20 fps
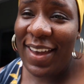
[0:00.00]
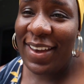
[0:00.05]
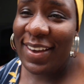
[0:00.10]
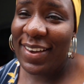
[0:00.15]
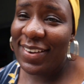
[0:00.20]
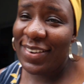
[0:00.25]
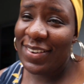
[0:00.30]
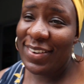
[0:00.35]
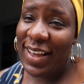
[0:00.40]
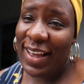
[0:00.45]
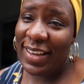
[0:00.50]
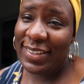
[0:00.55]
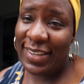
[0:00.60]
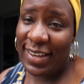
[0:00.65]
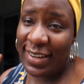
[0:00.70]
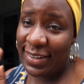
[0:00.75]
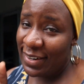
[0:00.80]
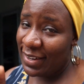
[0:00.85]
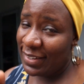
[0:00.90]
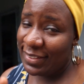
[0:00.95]
Hey, you guys
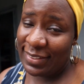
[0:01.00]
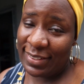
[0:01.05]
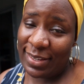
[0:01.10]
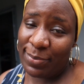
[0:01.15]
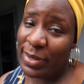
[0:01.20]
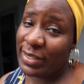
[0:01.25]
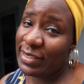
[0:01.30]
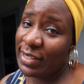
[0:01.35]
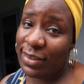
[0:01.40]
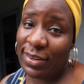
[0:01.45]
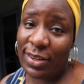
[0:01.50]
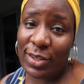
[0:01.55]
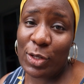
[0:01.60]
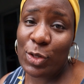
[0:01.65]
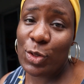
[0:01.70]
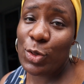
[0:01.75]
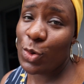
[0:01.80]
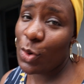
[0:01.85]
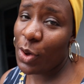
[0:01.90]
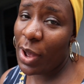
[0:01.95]
heard her. She said my channel
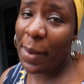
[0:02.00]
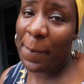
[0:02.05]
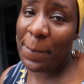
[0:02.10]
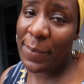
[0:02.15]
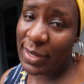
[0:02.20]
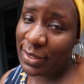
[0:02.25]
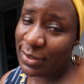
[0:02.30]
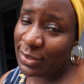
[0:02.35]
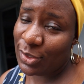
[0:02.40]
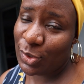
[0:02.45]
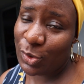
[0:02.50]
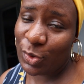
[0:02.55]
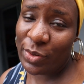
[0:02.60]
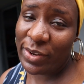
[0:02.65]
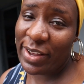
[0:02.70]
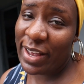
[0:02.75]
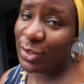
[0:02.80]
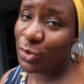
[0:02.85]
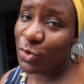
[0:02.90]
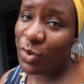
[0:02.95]
is so amazing. So
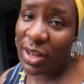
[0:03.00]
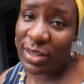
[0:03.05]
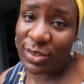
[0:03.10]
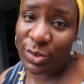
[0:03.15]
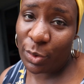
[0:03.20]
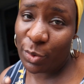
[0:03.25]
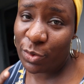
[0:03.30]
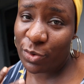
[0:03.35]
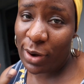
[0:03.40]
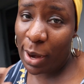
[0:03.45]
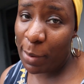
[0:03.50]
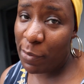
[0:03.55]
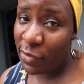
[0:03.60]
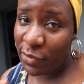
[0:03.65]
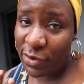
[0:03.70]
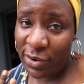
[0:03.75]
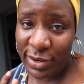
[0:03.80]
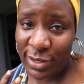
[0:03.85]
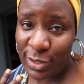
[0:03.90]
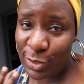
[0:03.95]
you guys go and subscribe.
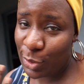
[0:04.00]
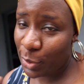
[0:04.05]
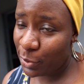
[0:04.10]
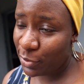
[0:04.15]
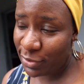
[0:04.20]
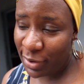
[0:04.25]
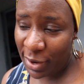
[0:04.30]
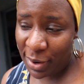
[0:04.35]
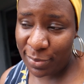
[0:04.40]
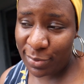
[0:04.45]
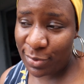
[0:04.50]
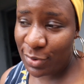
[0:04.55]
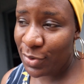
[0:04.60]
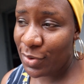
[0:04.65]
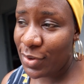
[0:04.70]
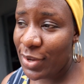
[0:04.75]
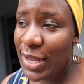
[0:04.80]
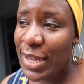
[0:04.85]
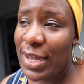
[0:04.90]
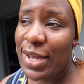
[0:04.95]
You're not already subscribed
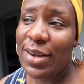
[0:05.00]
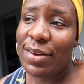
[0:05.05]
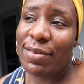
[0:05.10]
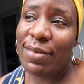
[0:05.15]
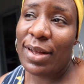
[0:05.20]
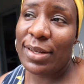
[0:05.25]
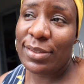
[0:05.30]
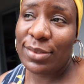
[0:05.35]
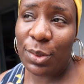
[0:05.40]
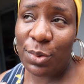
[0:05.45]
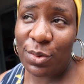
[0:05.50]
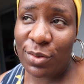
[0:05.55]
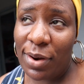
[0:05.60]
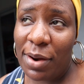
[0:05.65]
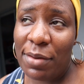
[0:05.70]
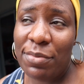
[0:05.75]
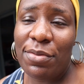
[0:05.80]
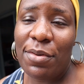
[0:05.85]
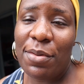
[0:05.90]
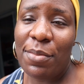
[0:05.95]
though. Go and
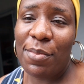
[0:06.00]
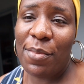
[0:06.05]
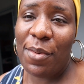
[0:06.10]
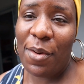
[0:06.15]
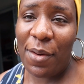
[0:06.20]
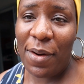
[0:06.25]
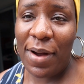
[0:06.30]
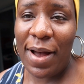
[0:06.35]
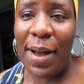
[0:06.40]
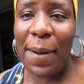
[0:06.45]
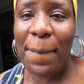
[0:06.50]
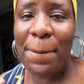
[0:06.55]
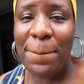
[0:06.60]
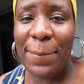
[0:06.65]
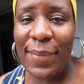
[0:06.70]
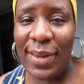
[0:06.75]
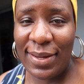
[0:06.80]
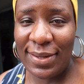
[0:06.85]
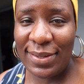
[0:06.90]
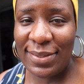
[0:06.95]
subscribe for more
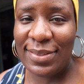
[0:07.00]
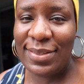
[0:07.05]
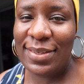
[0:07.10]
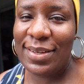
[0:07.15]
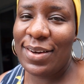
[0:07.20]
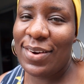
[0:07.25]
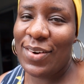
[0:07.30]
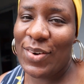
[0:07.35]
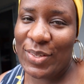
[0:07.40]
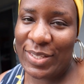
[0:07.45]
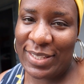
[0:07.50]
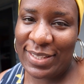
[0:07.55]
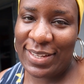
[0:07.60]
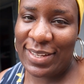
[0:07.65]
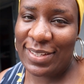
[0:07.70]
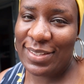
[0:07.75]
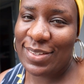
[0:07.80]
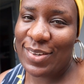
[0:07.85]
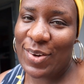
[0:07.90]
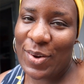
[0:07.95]
amazing
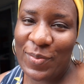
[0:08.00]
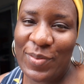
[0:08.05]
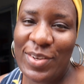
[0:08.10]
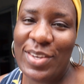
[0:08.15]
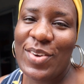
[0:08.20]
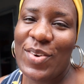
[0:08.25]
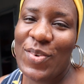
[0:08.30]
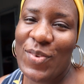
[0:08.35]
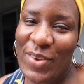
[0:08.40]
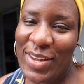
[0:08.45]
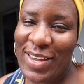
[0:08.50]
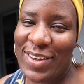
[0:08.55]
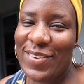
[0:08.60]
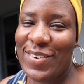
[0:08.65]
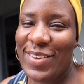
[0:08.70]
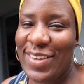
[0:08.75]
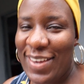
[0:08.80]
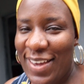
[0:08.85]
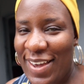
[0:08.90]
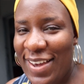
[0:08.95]
content coming your way,
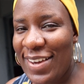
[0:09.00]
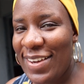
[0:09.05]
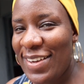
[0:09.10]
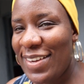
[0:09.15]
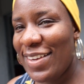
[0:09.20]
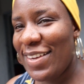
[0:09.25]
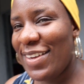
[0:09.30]
okay?